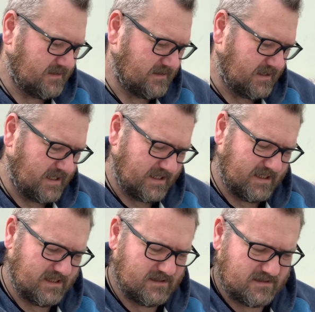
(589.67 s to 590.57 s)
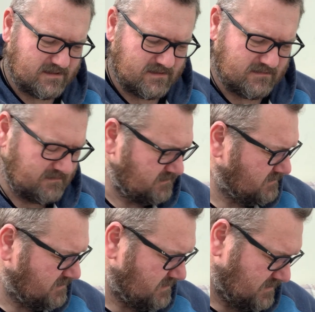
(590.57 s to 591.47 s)
And that is,
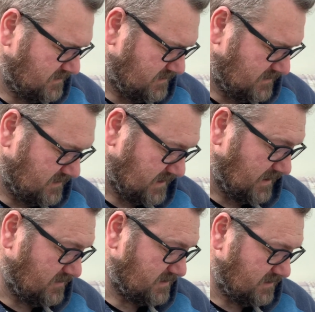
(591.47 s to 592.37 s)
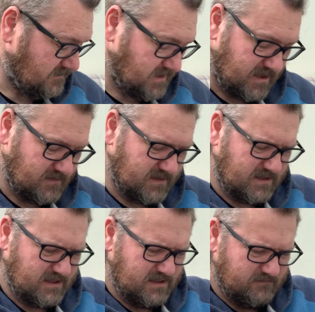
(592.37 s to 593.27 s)
again, I don't know the
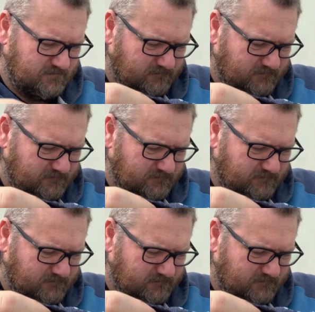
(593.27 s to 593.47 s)
team.